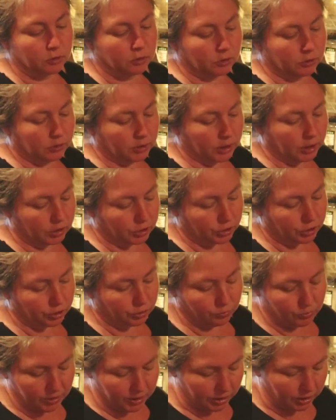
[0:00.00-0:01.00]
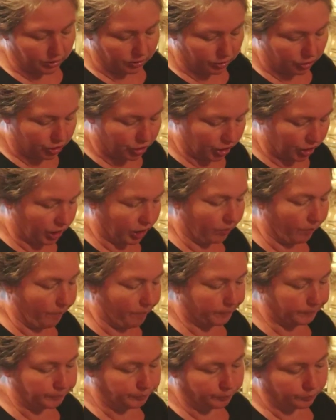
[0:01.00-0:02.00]
Alright, I'll show you one chicken.
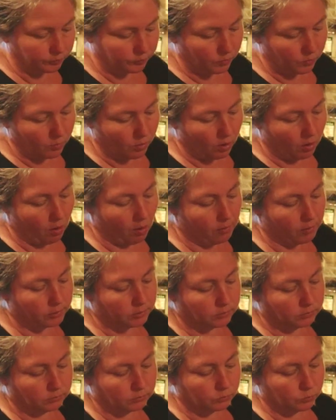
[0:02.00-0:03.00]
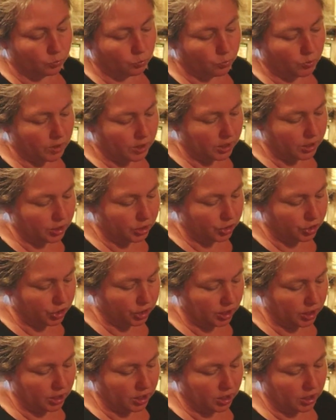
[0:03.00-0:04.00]
One
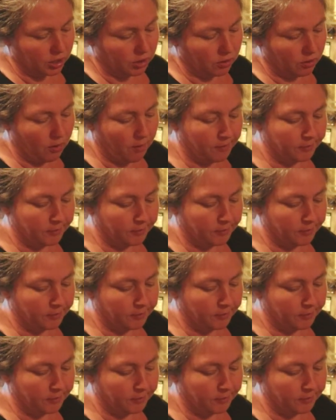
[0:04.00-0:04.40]
chicken.